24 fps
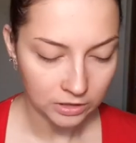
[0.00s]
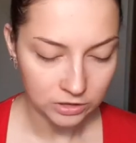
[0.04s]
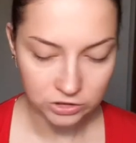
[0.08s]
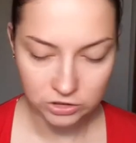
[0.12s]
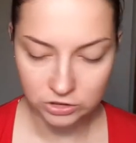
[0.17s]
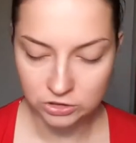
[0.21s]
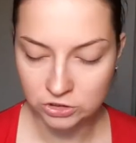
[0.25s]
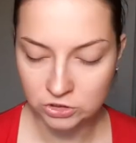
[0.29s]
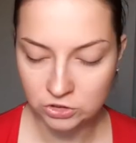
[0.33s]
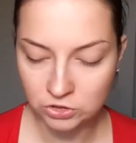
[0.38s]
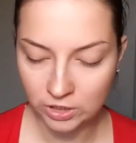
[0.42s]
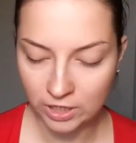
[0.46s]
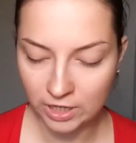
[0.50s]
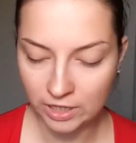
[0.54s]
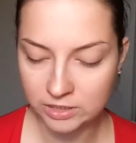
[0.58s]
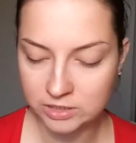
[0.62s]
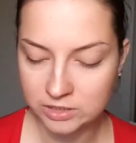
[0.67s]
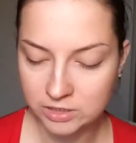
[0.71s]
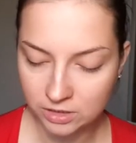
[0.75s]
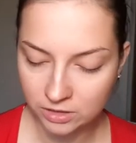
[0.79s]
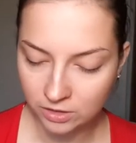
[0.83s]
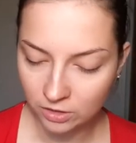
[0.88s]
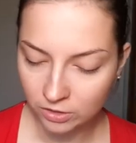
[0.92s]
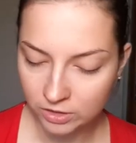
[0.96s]
just to
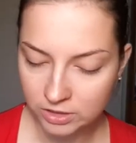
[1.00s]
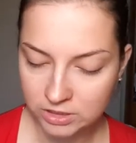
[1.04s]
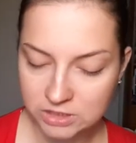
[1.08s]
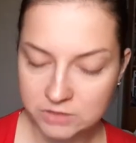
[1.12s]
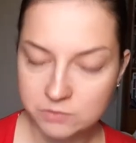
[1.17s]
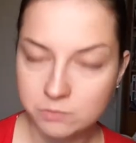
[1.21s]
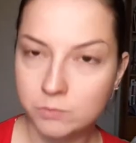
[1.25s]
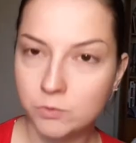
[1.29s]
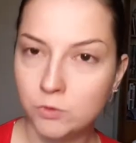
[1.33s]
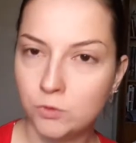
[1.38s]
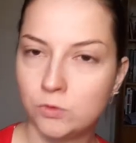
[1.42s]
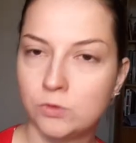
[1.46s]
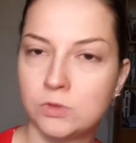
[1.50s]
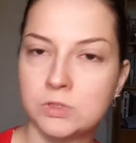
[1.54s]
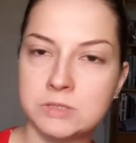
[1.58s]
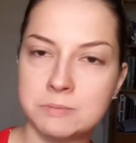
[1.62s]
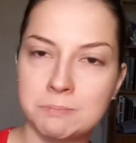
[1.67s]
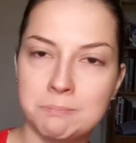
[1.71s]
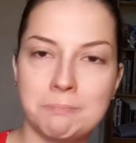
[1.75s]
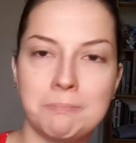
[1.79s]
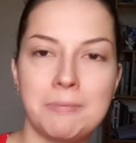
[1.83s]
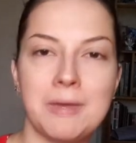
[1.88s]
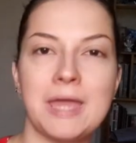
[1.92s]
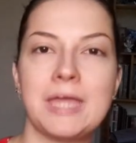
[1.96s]
get a nice smooth
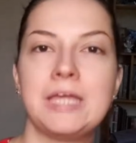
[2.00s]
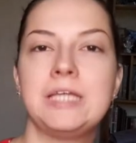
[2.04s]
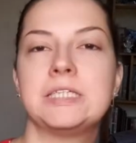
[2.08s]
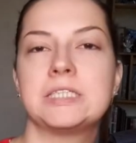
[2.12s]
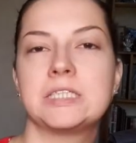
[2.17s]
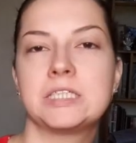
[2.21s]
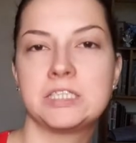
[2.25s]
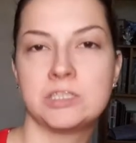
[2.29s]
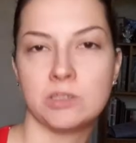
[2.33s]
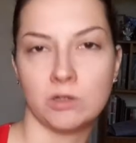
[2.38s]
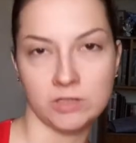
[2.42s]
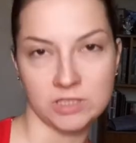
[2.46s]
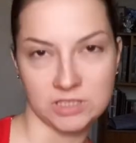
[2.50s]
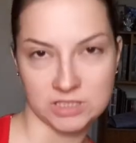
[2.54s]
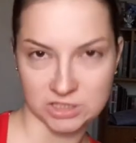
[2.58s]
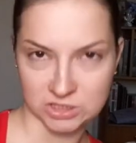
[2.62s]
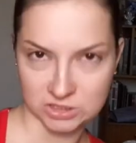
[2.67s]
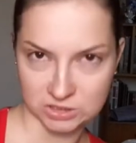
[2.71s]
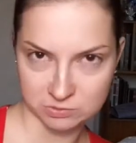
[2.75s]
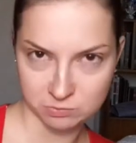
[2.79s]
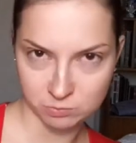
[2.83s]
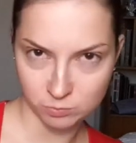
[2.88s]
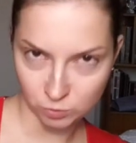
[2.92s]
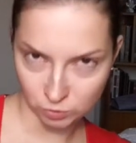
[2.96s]
base, nice
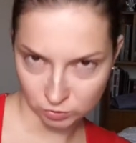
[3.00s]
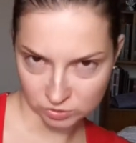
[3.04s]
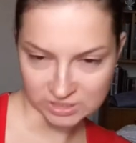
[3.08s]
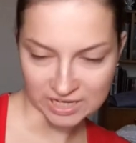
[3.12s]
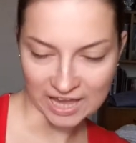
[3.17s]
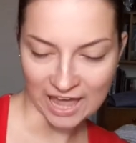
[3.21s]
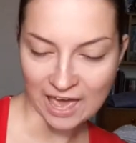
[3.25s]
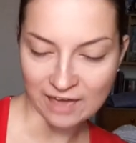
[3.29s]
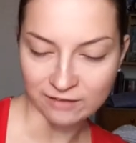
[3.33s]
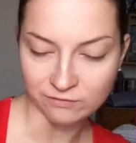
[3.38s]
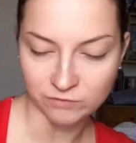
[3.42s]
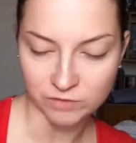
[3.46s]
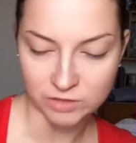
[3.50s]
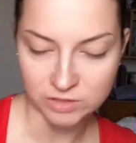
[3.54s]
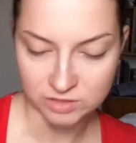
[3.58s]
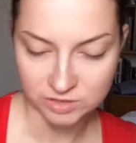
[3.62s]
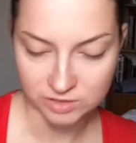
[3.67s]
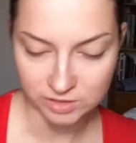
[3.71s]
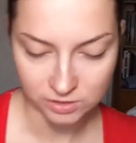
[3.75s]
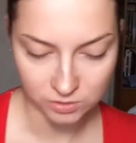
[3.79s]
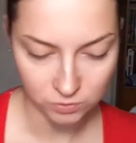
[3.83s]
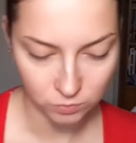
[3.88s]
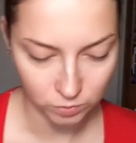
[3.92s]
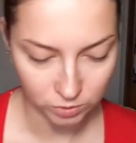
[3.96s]
smooth canvas
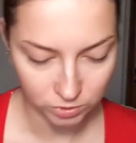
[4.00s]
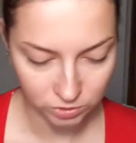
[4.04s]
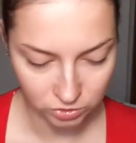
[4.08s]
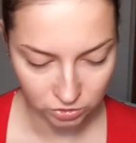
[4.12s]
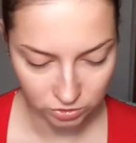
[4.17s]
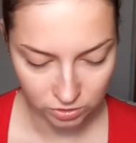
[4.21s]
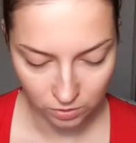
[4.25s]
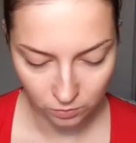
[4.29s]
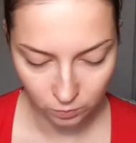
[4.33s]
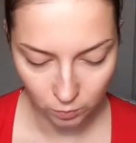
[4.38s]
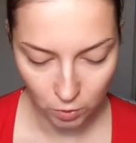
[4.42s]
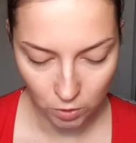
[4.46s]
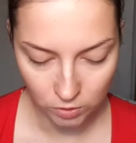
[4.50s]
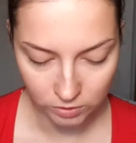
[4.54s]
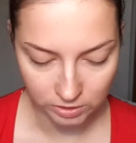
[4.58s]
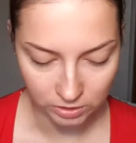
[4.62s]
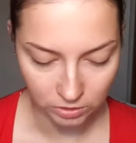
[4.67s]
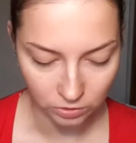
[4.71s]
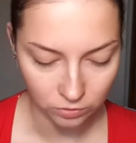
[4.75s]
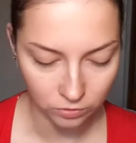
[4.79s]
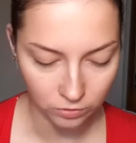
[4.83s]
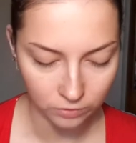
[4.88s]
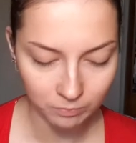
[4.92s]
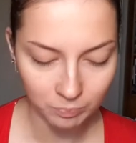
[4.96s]
that you want to start
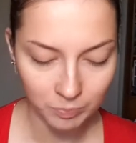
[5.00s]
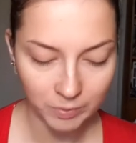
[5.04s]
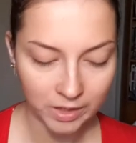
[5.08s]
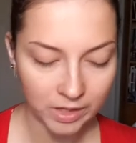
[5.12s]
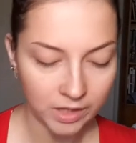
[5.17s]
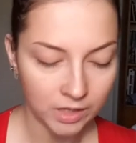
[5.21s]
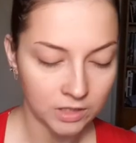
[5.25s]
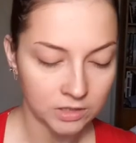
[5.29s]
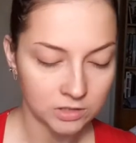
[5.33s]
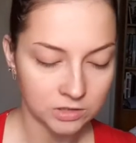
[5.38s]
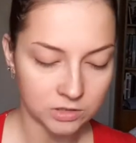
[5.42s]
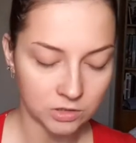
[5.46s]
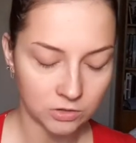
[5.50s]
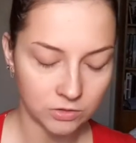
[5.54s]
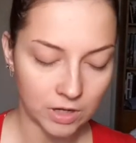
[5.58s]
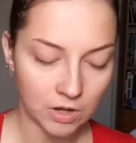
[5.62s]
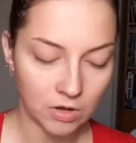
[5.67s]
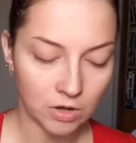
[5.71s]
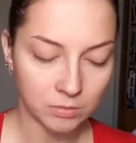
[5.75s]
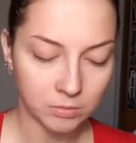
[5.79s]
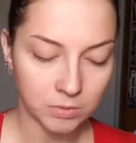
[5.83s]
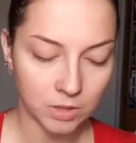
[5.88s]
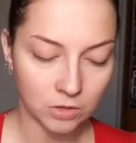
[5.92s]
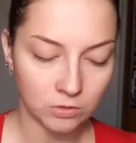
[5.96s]
working on. So
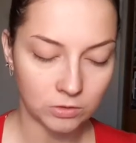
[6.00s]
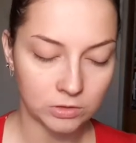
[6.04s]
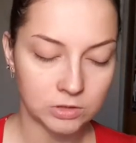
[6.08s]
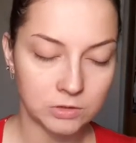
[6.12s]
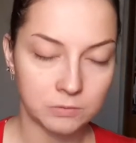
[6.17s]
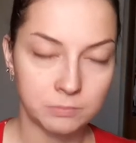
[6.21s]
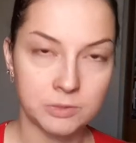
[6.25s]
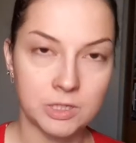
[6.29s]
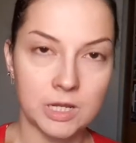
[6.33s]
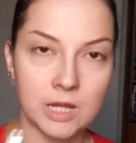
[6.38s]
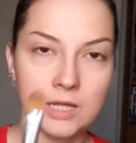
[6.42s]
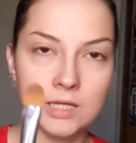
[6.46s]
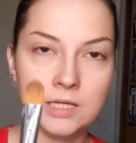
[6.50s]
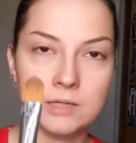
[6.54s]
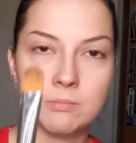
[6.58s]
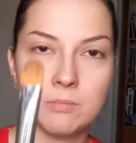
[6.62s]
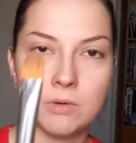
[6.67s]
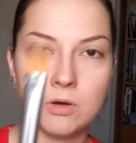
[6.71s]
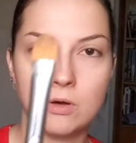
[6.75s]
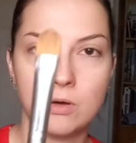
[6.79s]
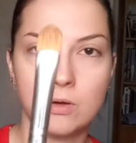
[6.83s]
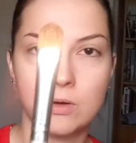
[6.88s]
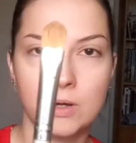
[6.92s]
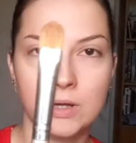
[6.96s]
now I'm going to take
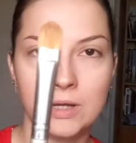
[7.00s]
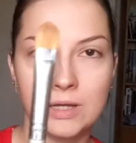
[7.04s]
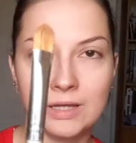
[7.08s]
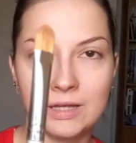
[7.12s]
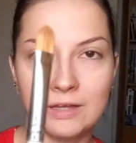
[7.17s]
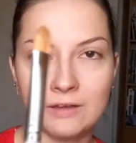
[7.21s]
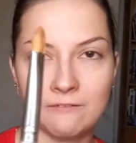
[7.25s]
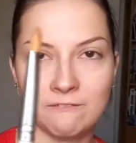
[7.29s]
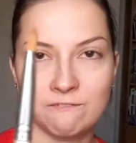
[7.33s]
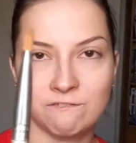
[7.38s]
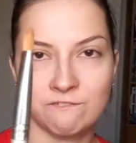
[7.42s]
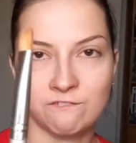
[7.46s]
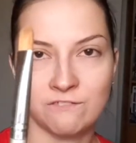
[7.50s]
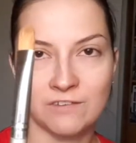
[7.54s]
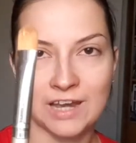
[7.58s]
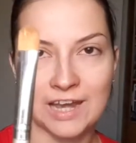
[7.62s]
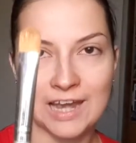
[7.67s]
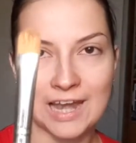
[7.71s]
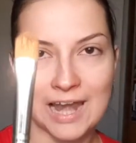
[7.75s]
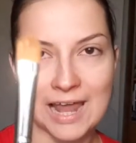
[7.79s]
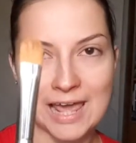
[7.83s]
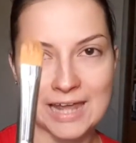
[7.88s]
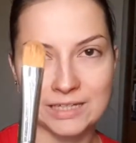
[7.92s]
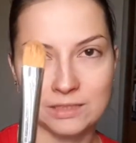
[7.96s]
my
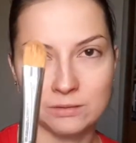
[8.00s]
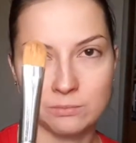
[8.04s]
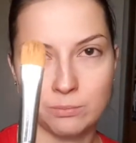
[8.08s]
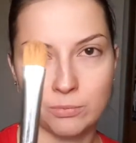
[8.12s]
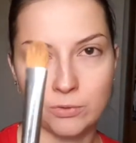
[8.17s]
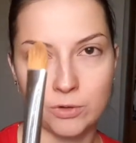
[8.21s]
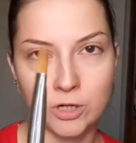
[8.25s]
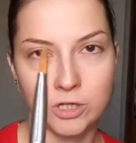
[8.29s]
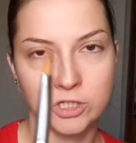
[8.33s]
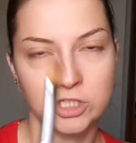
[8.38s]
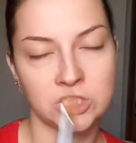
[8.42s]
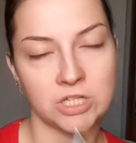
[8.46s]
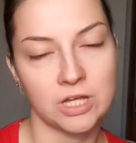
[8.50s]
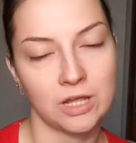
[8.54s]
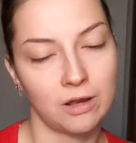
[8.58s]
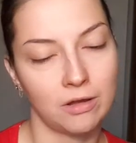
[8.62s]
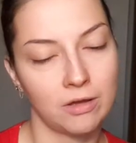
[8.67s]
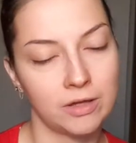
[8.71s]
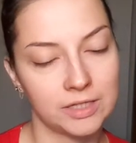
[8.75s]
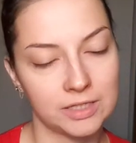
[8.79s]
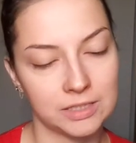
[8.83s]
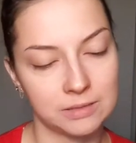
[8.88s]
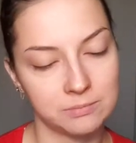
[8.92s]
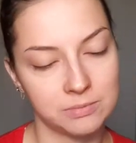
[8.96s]
flat brush. I
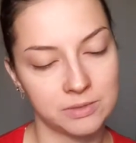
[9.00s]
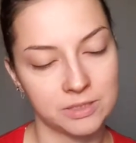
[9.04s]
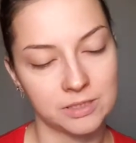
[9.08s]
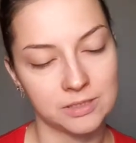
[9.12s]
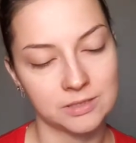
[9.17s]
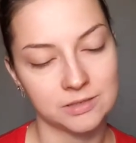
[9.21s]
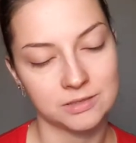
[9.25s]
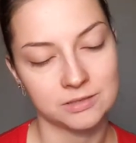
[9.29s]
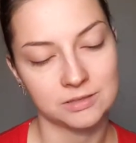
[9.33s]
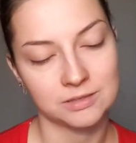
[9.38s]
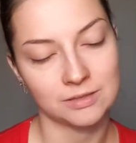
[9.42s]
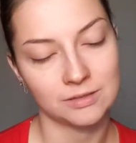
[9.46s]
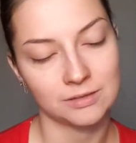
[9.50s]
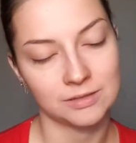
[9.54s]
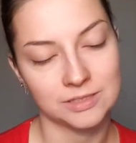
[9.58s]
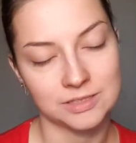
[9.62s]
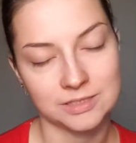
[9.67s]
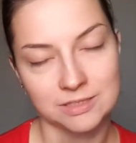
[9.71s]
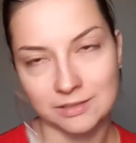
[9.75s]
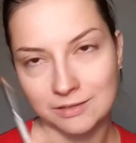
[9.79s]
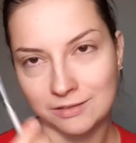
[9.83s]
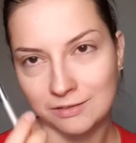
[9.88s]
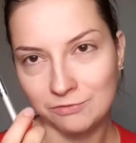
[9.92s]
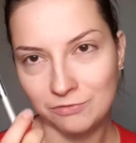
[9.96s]
like it because
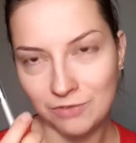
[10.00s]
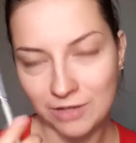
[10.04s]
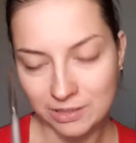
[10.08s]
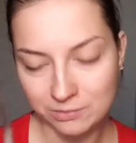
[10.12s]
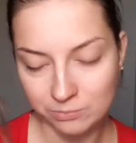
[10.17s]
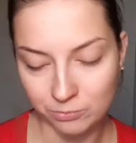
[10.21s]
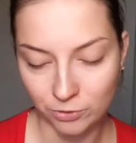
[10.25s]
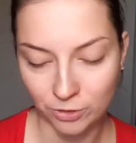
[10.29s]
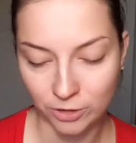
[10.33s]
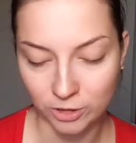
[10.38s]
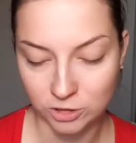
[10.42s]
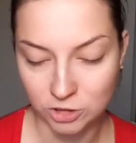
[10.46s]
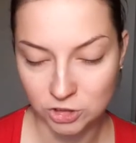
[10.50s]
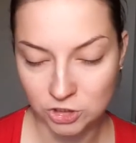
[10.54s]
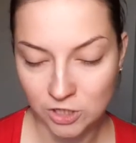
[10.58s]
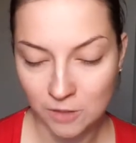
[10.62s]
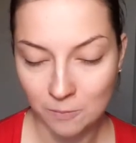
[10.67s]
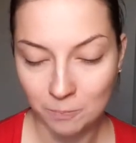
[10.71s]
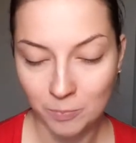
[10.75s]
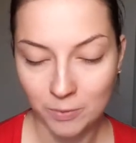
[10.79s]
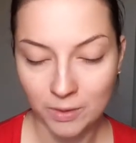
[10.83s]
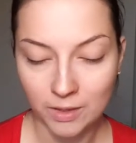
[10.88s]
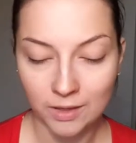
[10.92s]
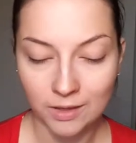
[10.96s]
it's a flat brush.
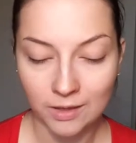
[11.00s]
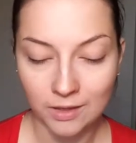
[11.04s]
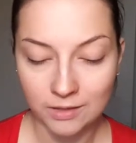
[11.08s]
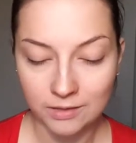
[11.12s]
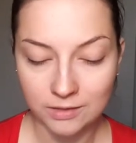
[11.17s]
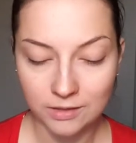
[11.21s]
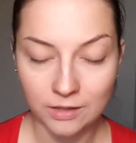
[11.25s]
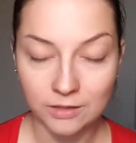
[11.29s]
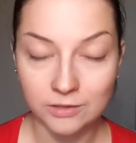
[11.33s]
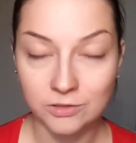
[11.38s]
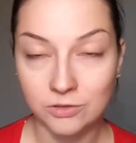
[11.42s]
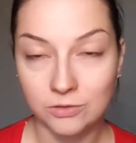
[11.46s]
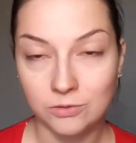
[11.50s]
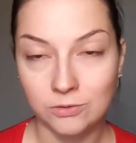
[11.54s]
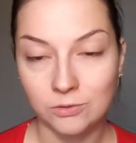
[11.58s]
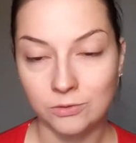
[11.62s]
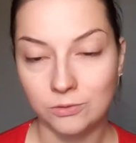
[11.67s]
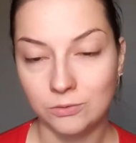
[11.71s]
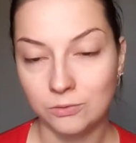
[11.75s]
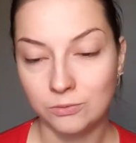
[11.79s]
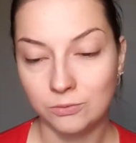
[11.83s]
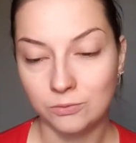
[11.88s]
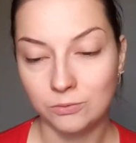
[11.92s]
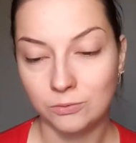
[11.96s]
Yeah,
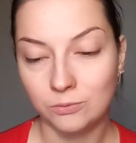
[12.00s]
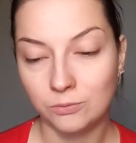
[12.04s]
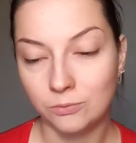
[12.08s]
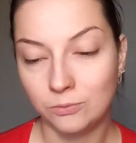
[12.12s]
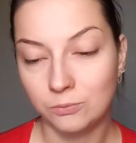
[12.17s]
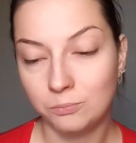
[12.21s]
you,